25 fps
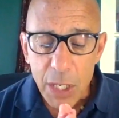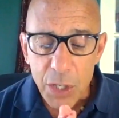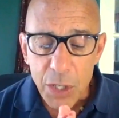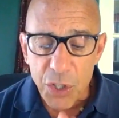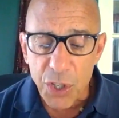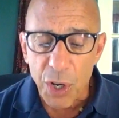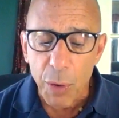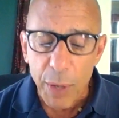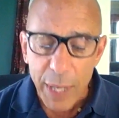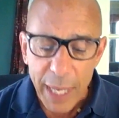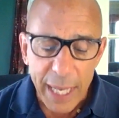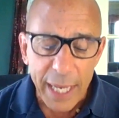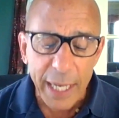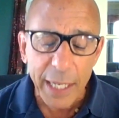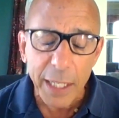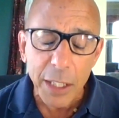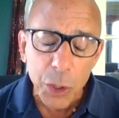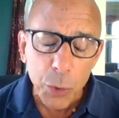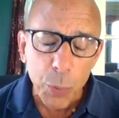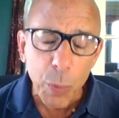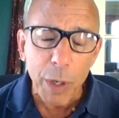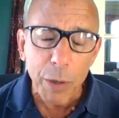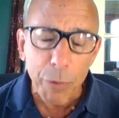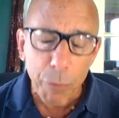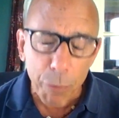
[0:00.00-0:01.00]
So
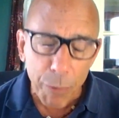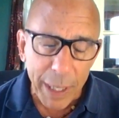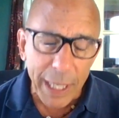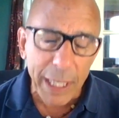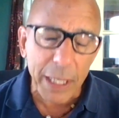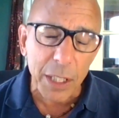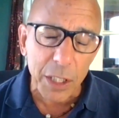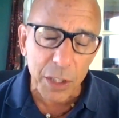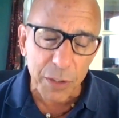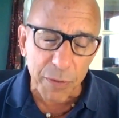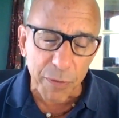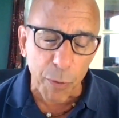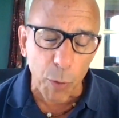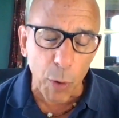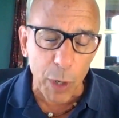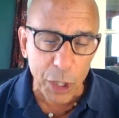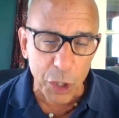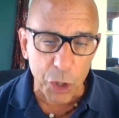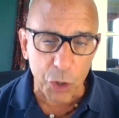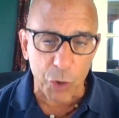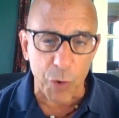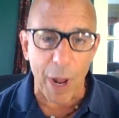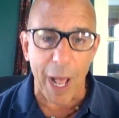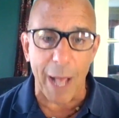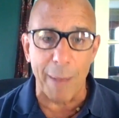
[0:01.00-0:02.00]
here's what ringless
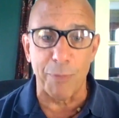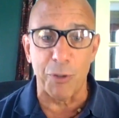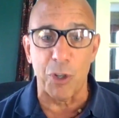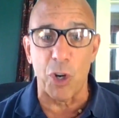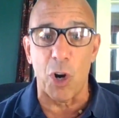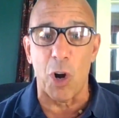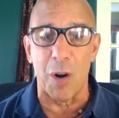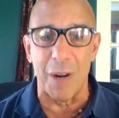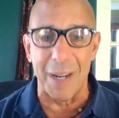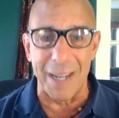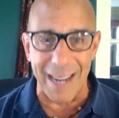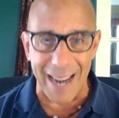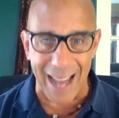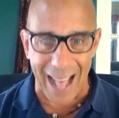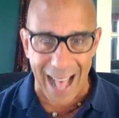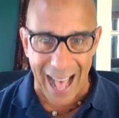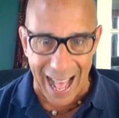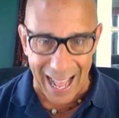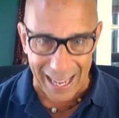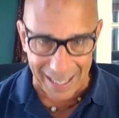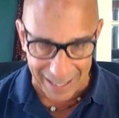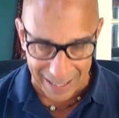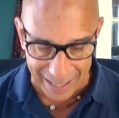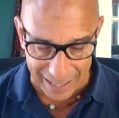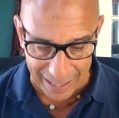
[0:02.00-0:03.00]
voice drops are
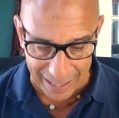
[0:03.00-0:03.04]
not.